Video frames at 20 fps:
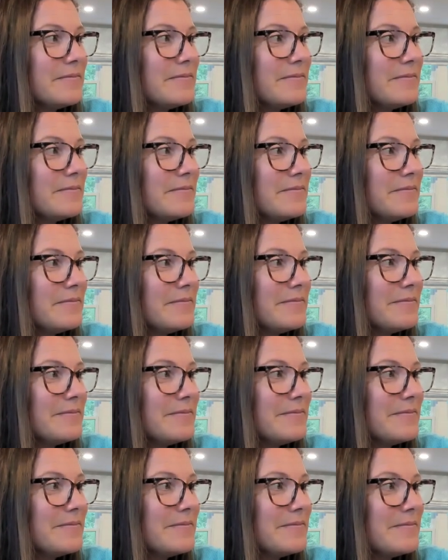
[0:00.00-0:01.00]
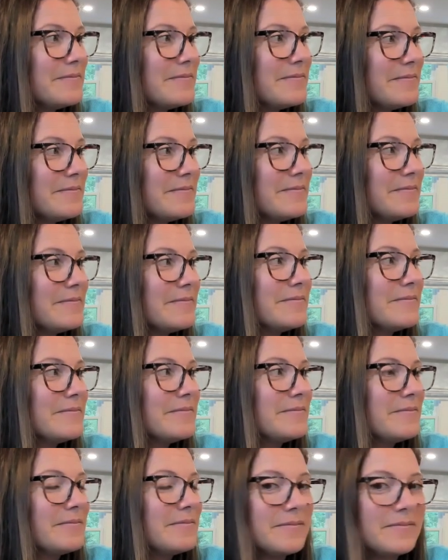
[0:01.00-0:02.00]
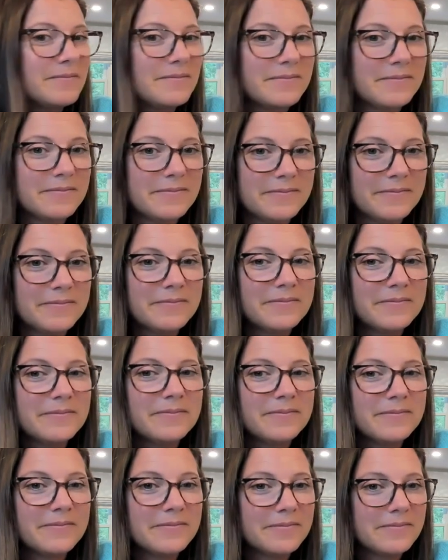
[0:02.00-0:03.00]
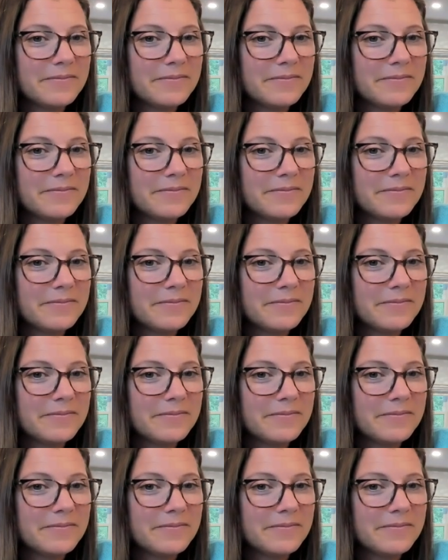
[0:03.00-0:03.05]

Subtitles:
No words are spoken by the person on screen.